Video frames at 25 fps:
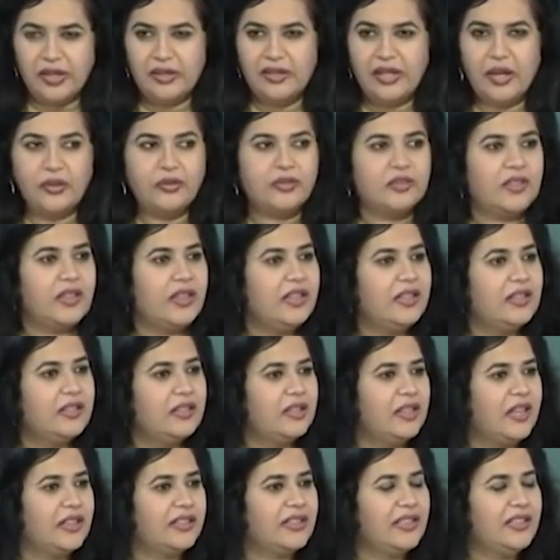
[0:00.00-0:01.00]
And now think
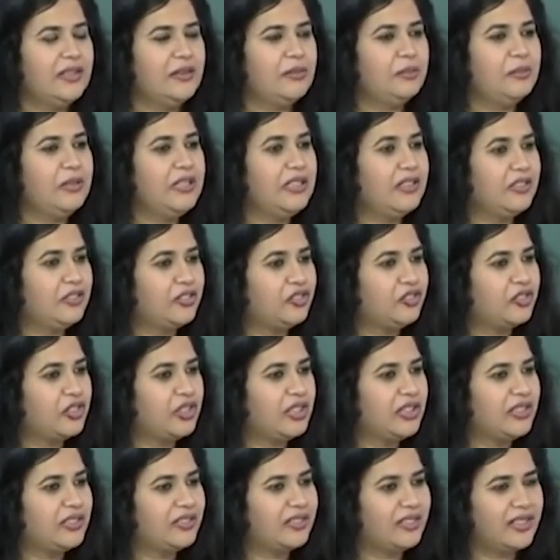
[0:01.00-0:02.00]
again, Mean
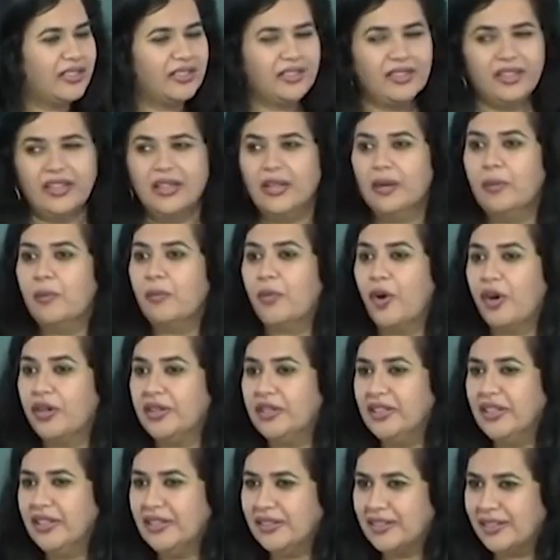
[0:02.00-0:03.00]
Streets and
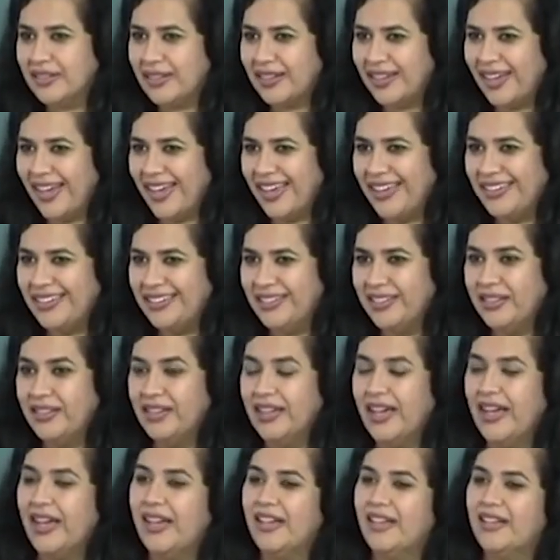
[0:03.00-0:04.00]
Bonnie and Clyde
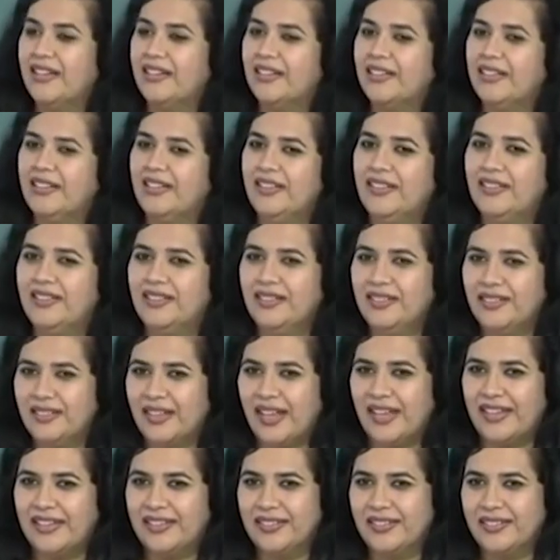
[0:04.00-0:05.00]
and Easy
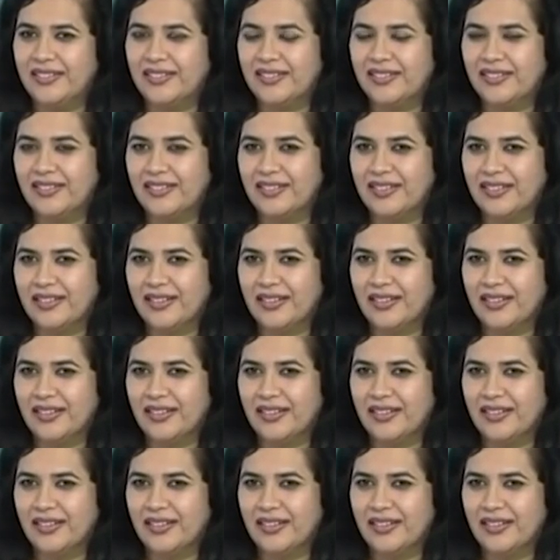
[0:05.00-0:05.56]
Riders.